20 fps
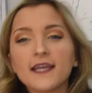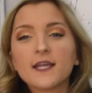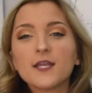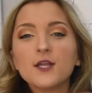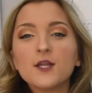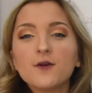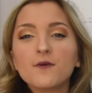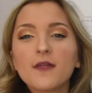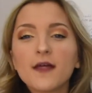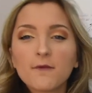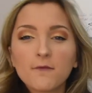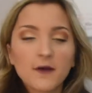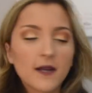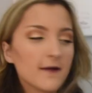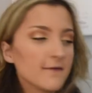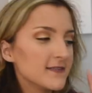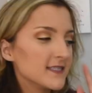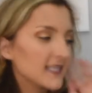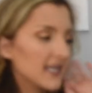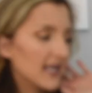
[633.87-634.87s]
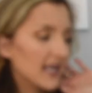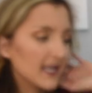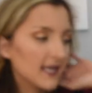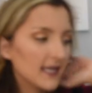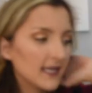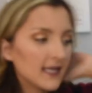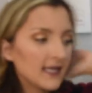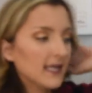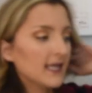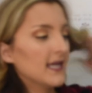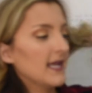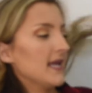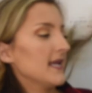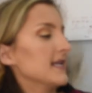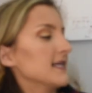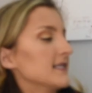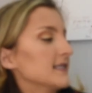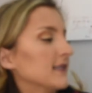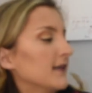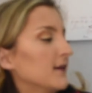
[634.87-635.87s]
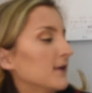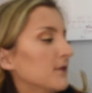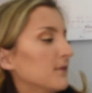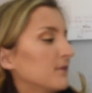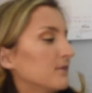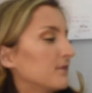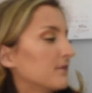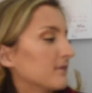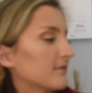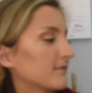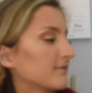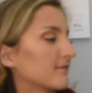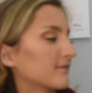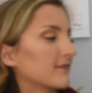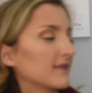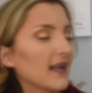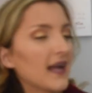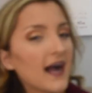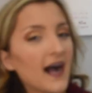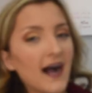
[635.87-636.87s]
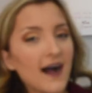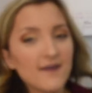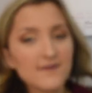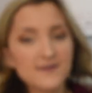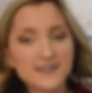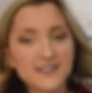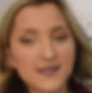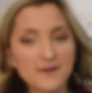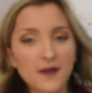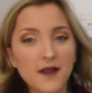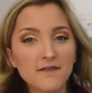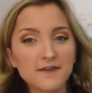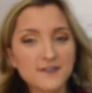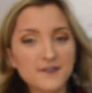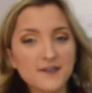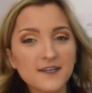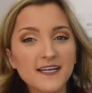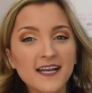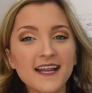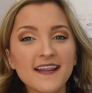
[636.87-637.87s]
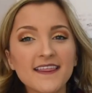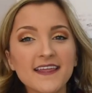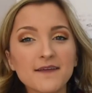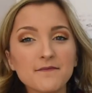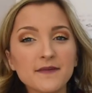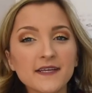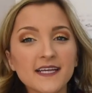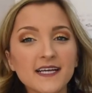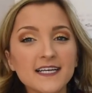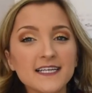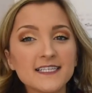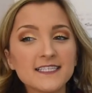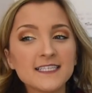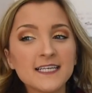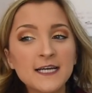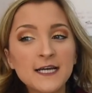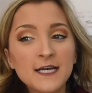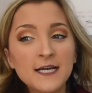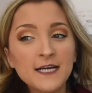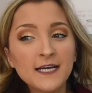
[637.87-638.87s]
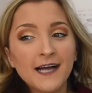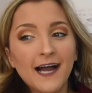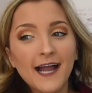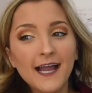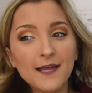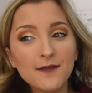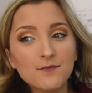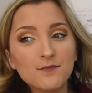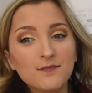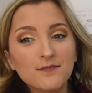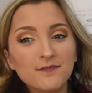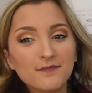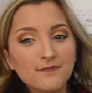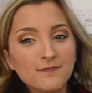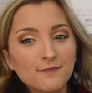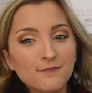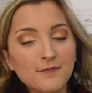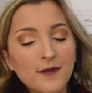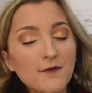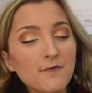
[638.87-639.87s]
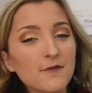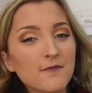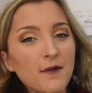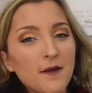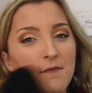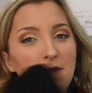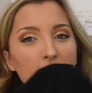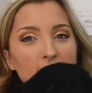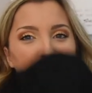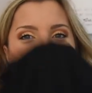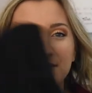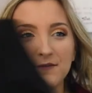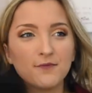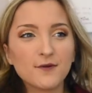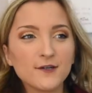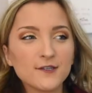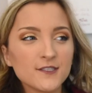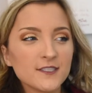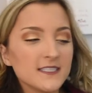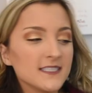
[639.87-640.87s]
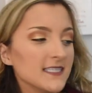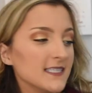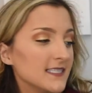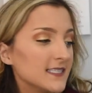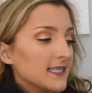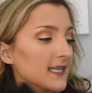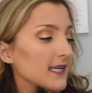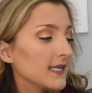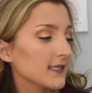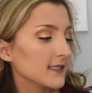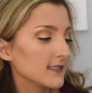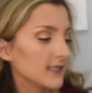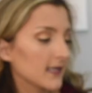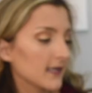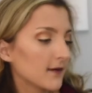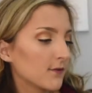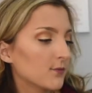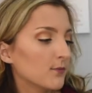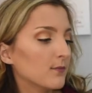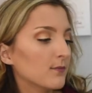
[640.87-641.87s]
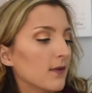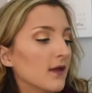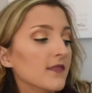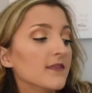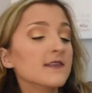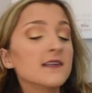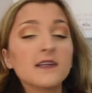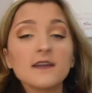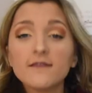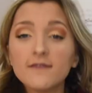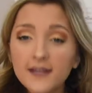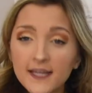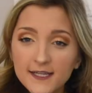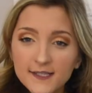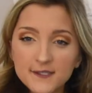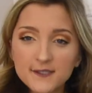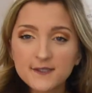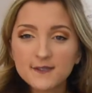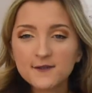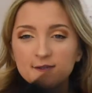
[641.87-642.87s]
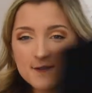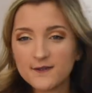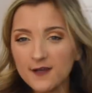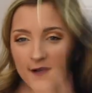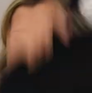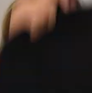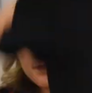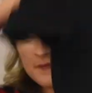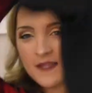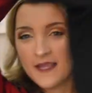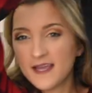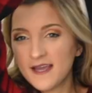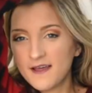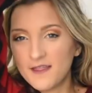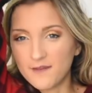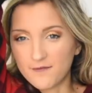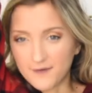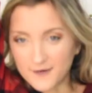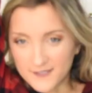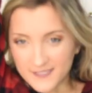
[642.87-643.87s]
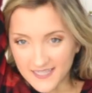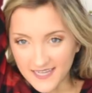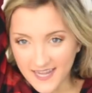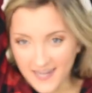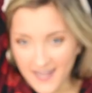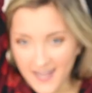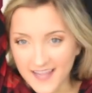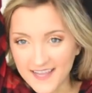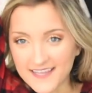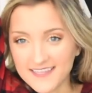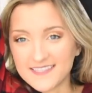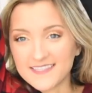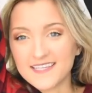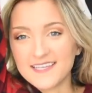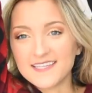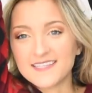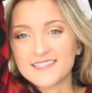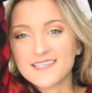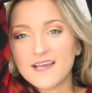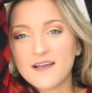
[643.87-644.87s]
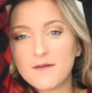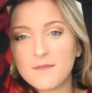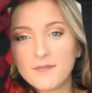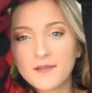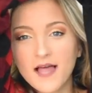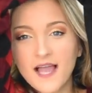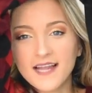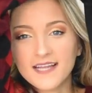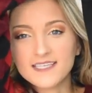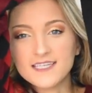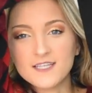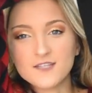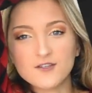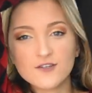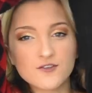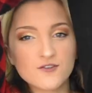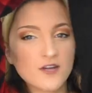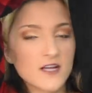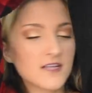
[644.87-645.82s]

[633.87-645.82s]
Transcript: like knew that what I was getting, and um, obviously I'm not returning anything because I had been with my mom when she purchased these things like months in advance, so the first thing I got is this black t-shirt